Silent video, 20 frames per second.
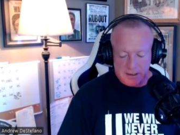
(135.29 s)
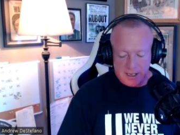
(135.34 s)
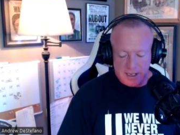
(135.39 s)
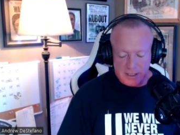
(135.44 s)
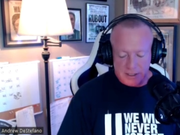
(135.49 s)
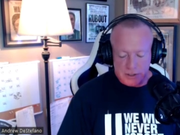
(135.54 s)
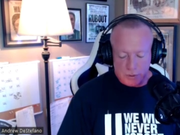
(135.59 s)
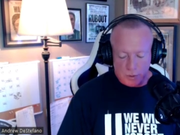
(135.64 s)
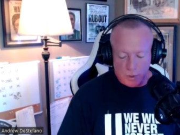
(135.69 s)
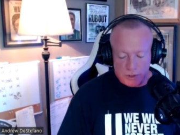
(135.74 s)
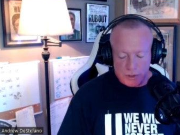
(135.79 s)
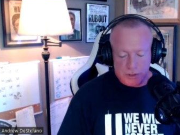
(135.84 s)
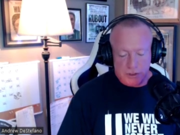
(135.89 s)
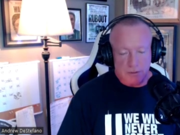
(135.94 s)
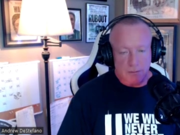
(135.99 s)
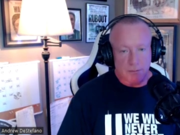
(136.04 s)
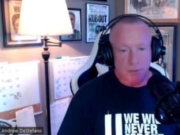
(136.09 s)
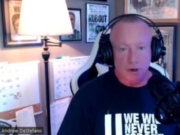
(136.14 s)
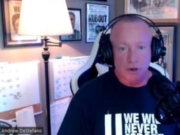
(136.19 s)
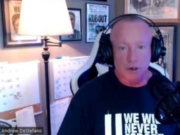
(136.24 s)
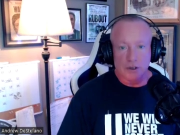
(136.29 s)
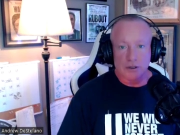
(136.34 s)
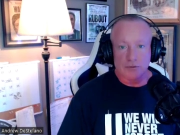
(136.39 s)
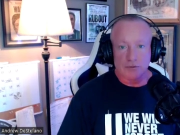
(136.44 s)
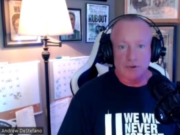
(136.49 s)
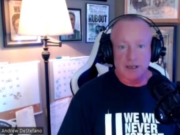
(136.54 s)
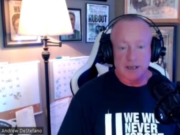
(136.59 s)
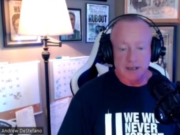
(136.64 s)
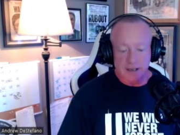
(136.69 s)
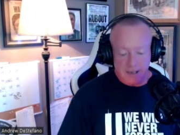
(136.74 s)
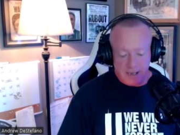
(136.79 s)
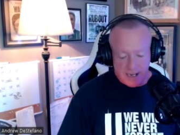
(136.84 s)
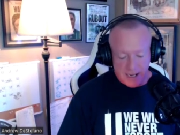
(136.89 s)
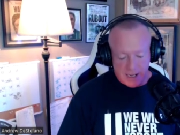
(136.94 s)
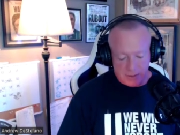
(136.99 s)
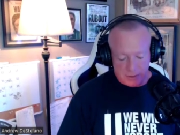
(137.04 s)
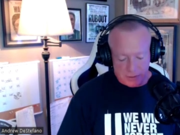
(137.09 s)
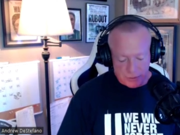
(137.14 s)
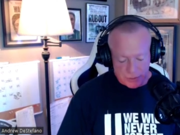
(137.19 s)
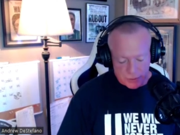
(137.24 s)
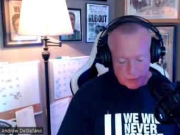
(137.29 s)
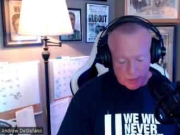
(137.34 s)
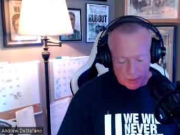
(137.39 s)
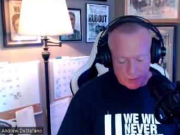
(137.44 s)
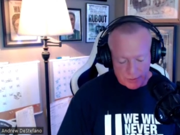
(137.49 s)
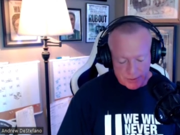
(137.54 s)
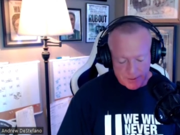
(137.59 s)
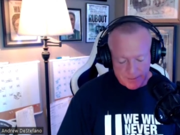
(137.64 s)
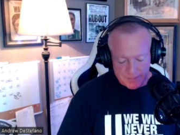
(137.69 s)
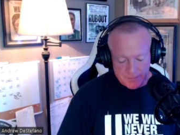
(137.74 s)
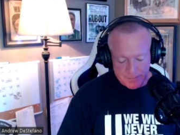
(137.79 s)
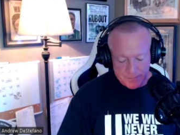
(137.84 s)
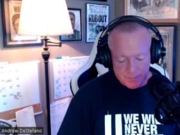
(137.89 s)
extortion, burglary, and assault